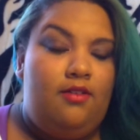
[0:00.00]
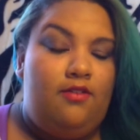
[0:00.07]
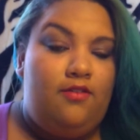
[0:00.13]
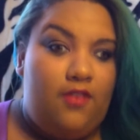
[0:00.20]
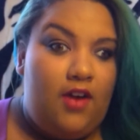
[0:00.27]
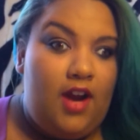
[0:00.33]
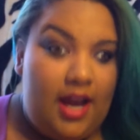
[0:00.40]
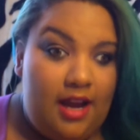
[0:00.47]

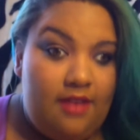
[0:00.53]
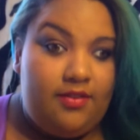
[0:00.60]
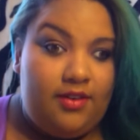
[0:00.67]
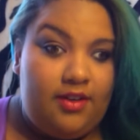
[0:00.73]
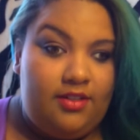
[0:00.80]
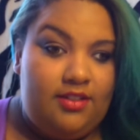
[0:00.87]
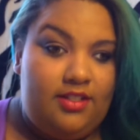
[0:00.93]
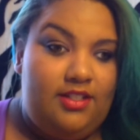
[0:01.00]

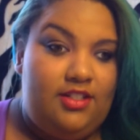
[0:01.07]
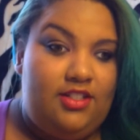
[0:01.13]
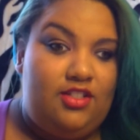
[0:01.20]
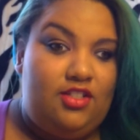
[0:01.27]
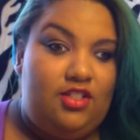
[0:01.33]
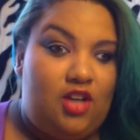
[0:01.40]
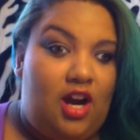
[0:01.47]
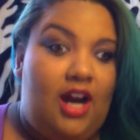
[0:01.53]
forever to
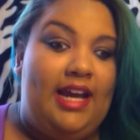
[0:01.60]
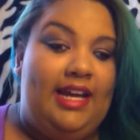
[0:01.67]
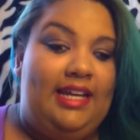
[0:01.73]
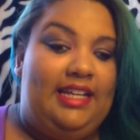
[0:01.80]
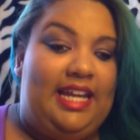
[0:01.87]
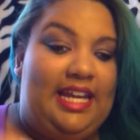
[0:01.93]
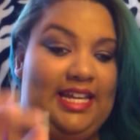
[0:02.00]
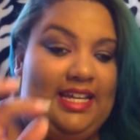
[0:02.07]
just try and
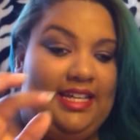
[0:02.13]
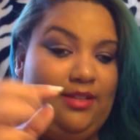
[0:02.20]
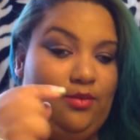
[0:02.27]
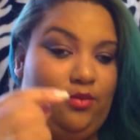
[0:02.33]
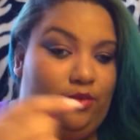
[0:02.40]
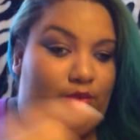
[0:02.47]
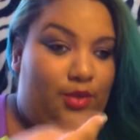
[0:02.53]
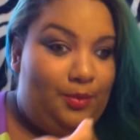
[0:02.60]
like
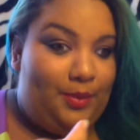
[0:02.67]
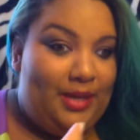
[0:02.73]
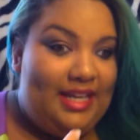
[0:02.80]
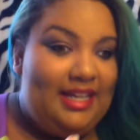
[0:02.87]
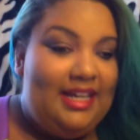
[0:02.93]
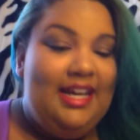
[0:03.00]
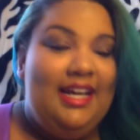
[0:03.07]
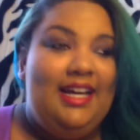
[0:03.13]
loop
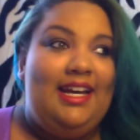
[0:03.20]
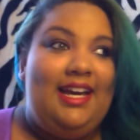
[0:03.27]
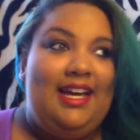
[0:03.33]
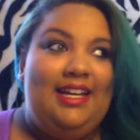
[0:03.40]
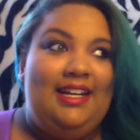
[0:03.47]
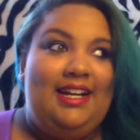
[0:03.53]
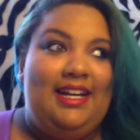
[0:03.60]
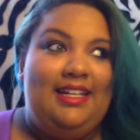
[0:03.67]
it
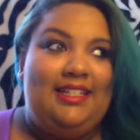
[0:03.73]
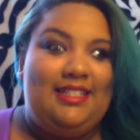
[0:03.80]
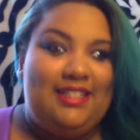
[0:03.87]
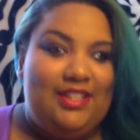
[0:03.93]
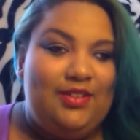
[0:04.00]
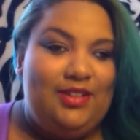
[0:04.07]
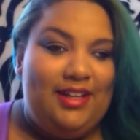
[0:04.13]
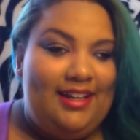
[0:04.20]
and I
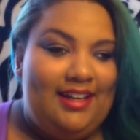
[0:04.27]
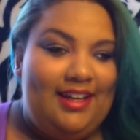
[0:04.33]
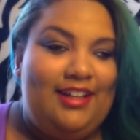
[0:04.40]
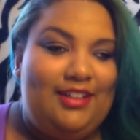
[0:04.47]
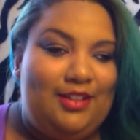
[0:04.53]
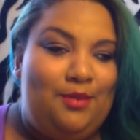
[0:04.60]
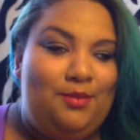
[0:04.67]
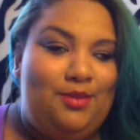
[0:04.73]
still didn't get
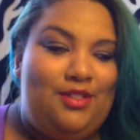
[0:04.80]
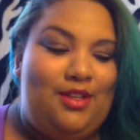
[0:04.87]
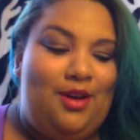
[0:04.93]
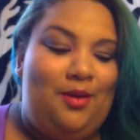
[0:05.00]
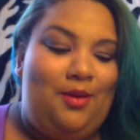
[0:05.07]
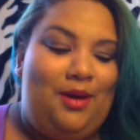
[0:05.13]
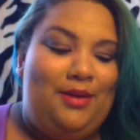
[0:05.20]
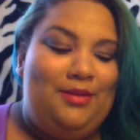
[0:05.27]
it looped.
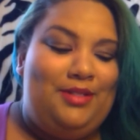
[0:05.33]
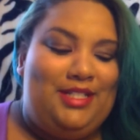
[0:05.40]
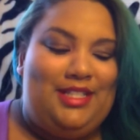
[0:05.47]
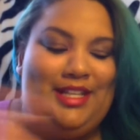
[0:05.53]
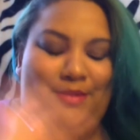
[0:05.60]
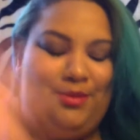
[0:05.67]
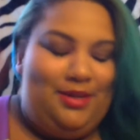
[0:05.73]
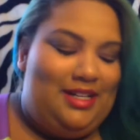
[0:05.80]
So I was just
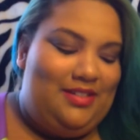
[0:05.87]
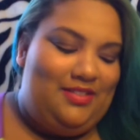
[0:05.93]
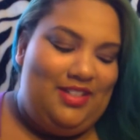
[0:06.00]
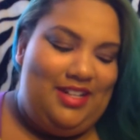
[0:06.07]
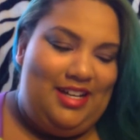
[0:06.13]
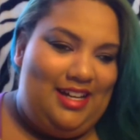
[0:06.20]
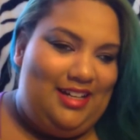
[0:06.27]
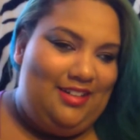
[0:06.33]
like,
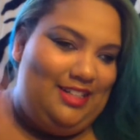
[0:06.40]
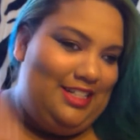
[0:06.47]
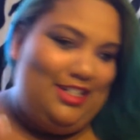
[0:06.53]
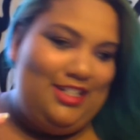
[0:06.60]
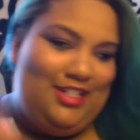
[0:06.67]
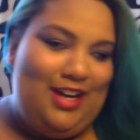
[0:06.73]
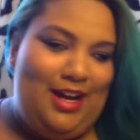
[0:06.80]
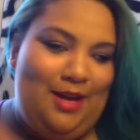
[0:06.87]
whatever, I don't need a
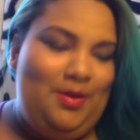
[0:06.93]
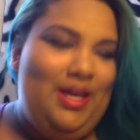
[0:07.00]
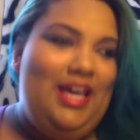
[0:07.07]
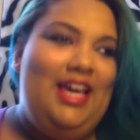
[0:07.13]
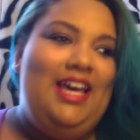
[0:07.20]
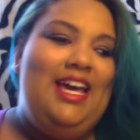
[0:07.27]
strap.